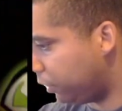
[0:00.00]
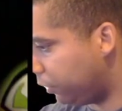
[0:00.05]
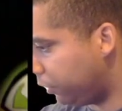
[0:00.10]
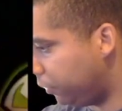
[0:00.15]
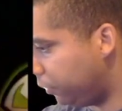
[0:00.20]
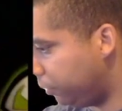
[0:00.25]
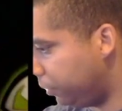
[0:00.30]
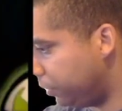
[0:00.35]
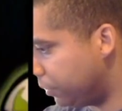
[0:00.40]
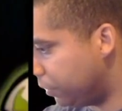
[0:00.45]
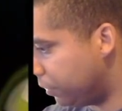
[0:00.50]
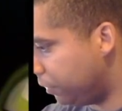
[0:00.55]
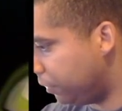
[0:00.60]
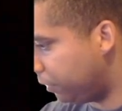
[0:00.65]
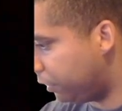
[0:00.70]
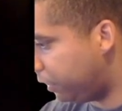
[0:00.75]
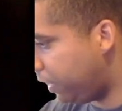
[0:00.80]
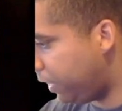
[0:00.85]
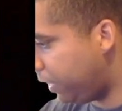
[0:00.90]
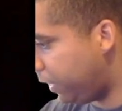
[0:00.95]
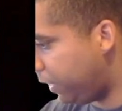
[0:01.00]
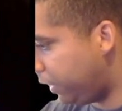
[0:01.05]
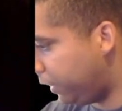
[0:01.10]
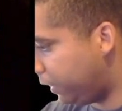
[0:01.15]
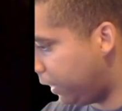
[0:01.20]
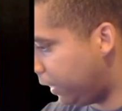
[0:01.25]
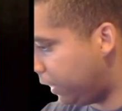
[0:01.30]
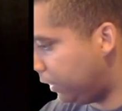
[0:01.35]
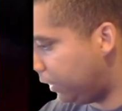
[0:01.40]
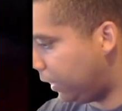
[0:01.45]
through his whole
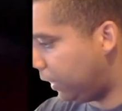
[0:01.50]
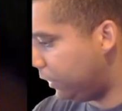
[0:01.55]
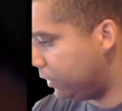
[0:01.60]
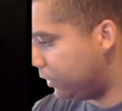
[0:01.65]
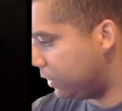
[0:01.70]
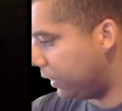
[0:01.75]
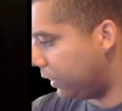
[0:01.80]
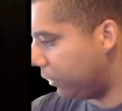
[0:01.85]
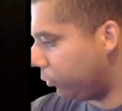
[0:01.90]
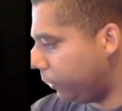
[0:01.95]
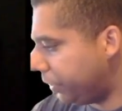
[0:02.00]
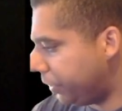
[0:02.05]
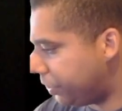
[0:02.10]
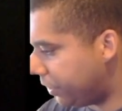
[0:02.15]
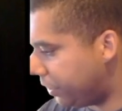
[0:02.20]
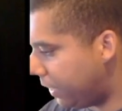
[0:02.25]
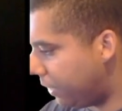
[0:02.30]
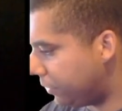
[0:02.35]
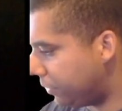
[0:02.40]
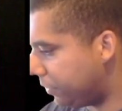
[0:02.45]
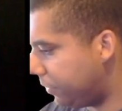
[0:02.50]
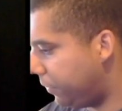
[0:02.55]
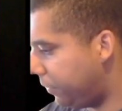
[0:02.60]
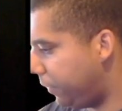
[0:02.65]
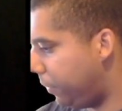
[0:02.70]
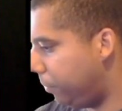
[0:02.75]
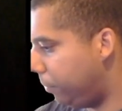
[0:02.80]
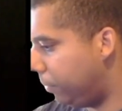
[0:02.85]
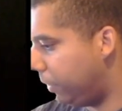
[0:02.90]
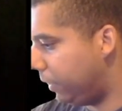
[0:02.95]
thing, and then he's like reaching out to
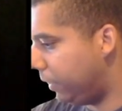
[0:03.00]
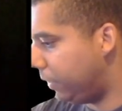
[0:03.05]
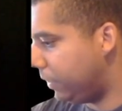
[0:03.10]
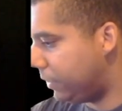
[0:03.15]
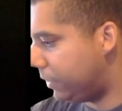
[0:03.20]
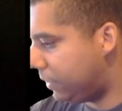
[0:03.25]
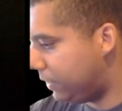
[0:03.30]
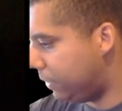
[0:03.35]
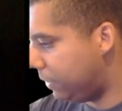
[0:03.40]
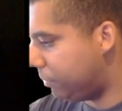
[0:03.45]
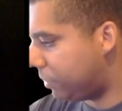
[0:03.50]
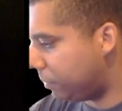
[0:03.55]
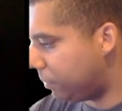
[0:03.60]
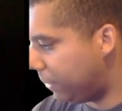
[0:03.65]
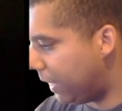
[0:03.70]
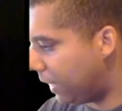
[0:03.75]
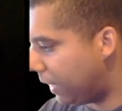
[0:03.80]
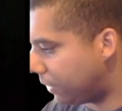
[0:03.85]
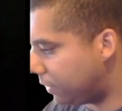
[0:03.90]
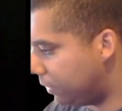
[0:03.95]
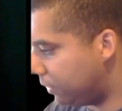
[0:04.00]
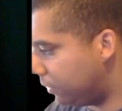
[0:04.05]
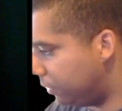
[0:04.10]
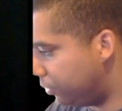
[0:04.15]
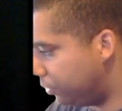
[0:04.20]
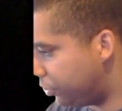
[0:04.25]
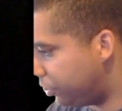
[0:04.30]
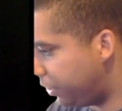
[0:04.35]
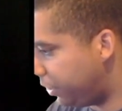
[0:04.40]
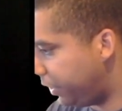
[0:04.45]
him, but he seems to be acting a
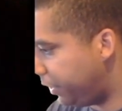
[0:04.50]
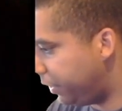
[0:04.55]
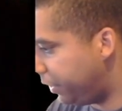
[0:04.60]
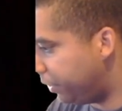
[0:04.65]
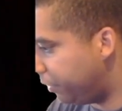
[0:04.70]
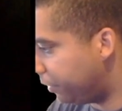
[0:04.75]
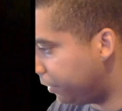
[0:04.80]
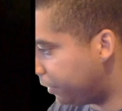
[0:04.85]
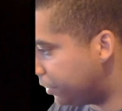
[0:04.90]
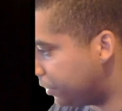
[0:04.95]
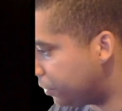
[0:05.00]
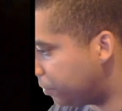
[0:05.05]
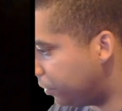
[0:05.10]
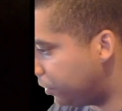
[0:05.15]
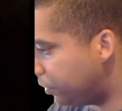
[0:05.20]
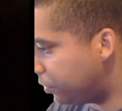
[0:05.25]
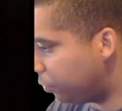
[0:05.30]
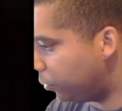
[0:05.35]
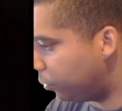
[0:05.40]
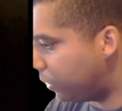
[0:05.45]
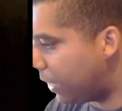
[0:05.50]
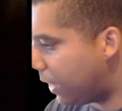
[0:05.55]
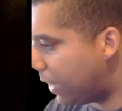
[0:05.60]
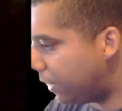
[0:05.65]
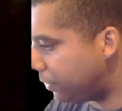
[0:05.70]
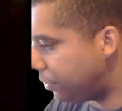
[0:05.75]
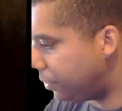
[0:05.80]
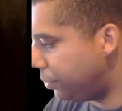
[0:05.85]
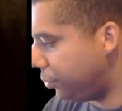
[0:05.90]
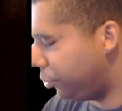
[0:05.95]
little shady here at this point, so we're
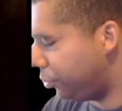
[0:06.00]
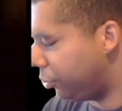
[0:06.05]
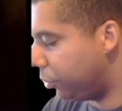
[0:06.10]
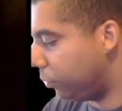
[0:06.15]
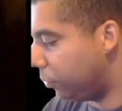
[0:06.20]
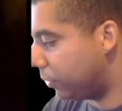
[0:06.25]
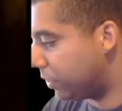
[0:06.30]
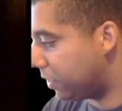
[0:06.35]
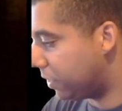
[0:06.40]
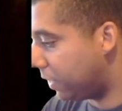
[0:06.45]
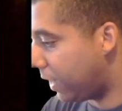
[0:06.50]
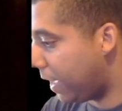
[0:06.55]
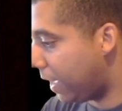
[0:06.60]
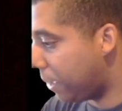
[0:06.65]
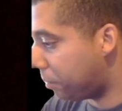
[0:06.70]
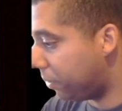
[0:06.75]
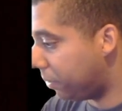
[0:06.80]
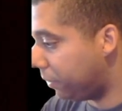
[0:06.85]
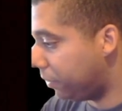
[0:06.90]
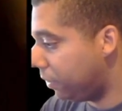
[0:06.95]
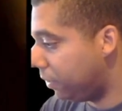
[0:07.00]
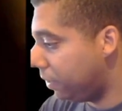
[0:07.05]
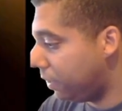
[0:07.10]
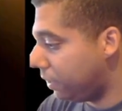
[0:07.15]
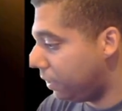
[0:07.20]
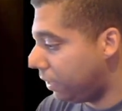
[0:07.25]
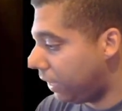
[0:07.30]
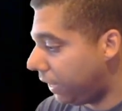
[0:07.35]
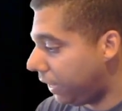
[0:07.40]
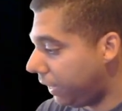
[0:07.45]
not too sure what's going to happen.
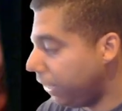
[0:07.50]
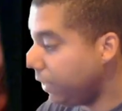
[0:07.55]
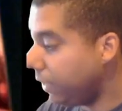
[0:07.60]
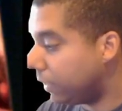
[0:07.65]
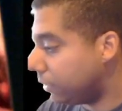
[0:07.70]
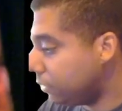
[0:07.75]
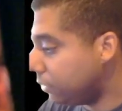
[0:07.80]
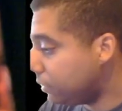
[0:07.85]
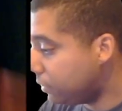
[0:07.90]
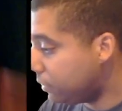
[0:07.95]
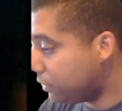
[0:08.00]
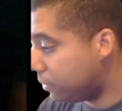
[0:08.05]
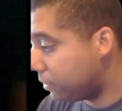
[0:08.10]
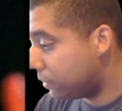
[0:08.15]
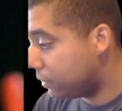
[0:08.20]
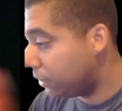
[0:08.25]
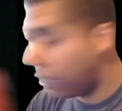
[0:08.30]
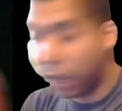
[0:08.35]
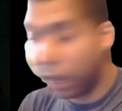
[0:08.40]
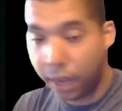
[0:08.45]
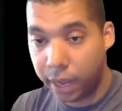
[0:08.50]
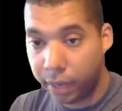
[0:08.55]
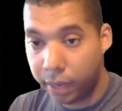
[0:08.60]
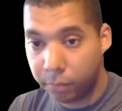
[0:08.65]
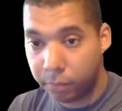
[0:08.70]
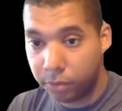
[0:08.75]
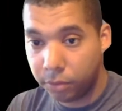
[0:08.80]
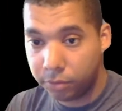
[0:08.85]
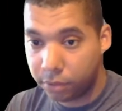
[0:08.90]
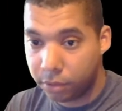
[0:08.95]
And I
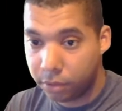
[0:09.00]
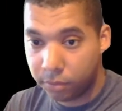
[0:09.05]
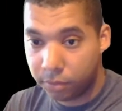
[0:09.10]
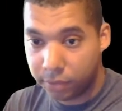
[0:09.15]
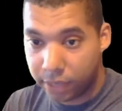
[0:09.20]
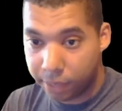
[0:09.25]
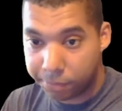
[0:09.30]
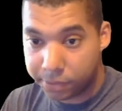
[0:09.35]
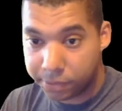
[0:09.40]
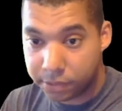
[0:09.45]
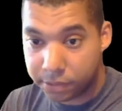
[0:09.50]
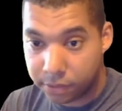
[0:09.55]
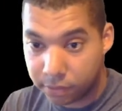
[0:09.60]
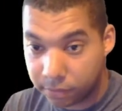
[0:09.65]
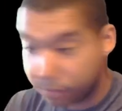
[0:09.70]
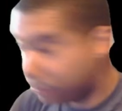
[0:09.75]
won't know what happens either